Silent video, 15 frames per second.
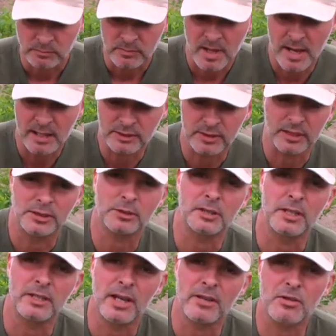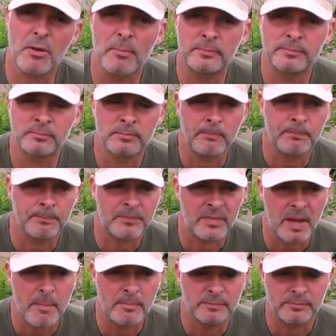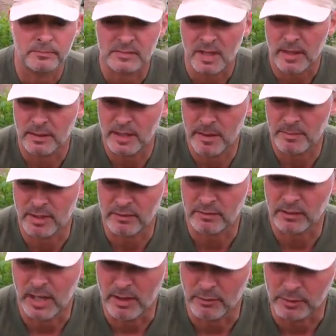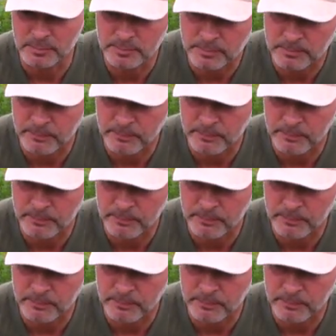It has a sort of nice lemony flavor.